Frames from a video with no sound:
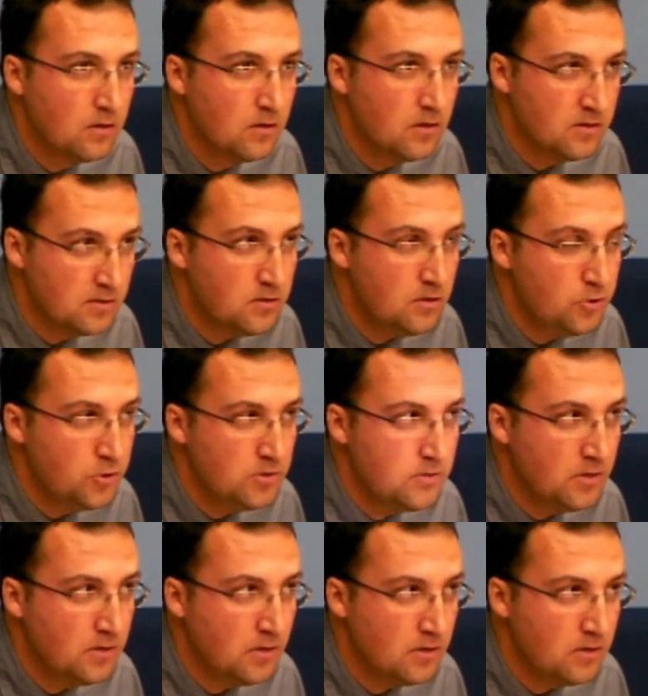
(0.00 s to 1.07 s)
solution to
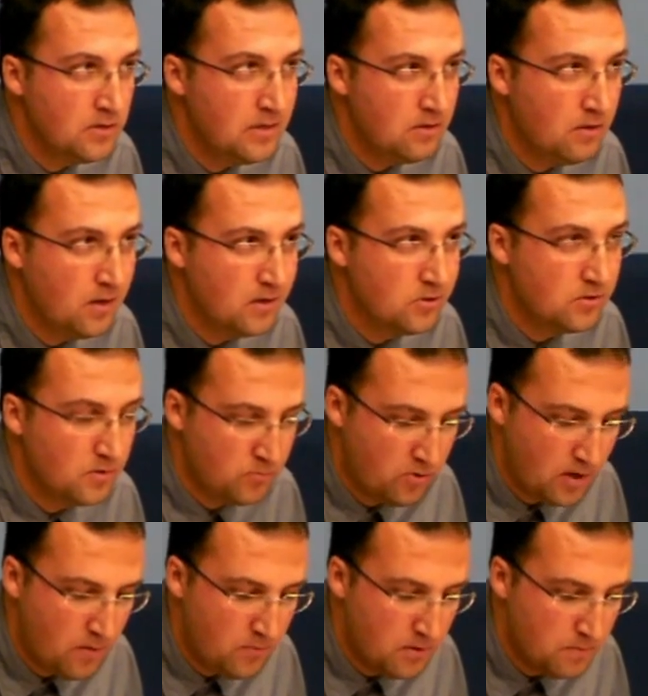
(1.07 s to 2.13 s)
an ecological
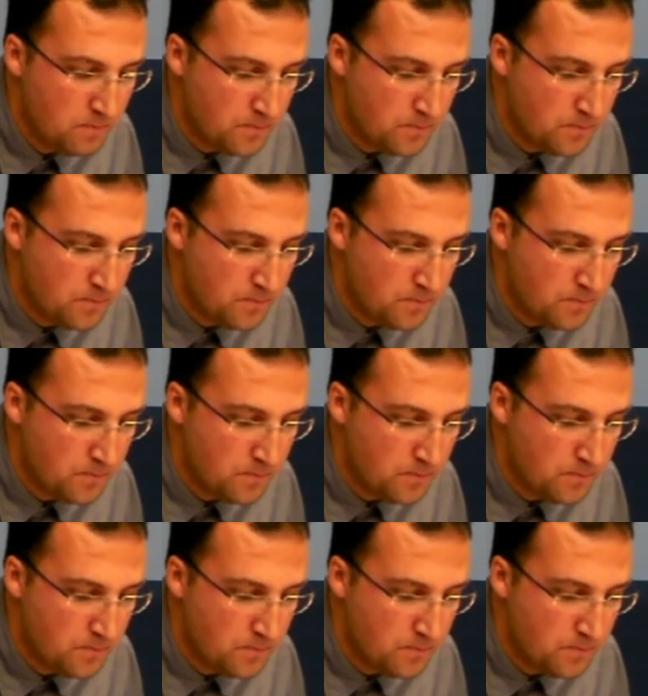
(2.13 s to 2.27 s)
problem.